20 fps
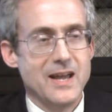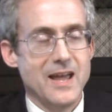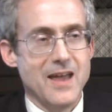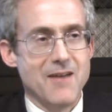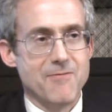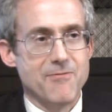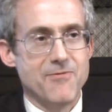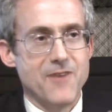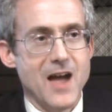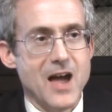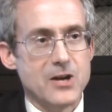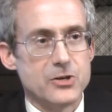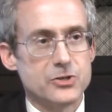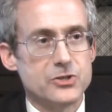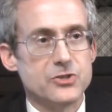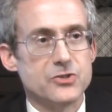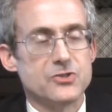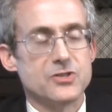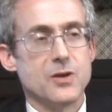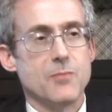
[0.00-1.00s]
and
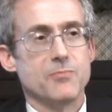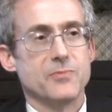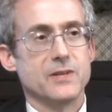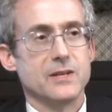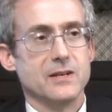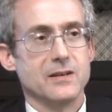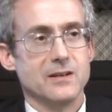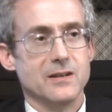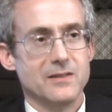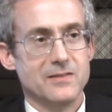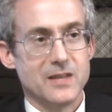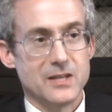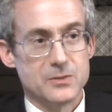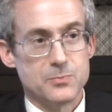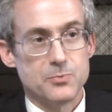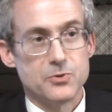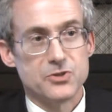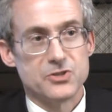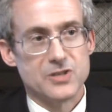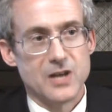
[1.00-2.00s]
fashion something that's
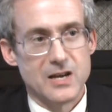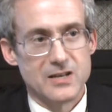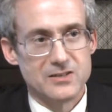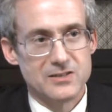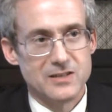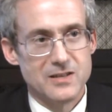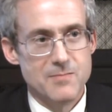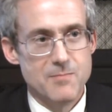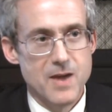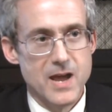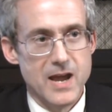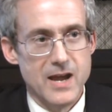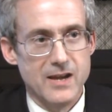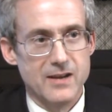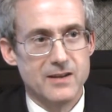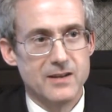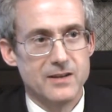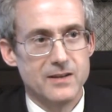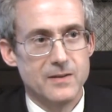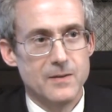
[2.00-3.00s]
precisely
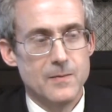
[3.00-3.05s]
made.